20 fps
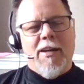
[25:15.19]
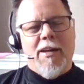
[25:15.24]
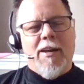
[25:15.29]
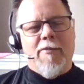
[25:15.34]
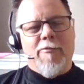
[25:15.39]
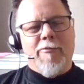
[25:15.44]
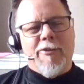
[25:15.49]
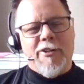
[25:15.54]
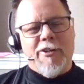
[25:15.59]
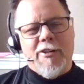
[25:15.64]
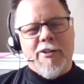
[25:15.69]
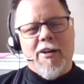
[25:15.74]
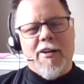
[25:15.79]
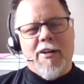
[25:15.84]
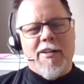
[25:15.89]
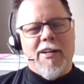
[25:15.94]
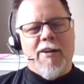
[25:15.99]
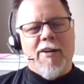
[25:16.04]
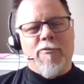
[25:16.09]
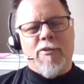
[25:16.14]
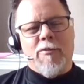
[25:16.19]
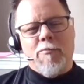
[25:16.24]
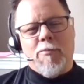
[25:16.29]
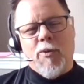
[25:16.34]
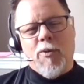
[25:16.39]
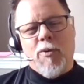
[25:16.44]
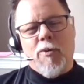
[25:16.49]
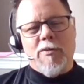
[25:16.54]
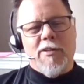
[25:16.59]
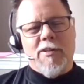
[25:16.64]
every nut, every
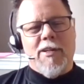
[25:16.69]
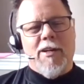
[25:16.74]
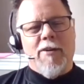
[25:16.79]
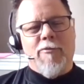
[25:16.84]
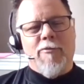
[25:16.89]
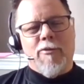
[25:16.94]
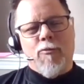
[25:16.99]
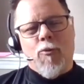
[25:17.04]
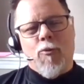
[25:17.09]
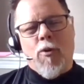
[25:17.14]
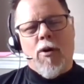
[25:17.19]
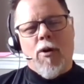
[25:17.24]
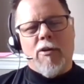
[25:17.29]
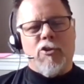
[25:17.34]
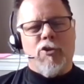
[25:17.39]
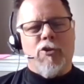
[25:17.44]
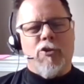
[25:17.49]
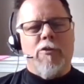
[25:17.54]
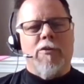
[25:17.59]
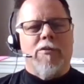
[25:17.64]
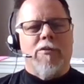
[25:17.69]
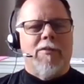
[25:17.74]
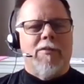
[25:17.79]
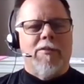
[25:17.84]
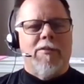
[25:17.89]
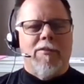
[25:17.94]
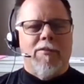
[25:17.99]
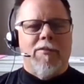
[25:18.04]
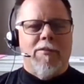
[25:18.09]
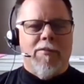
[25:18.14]
bolt, every washer,
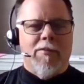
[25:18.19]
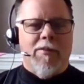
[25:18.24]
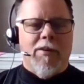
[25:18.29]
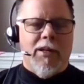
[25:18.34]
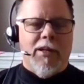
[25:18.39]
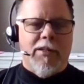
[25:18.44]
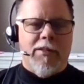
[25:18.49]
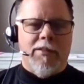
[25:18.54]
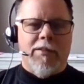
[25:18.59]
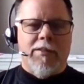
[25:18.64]
right?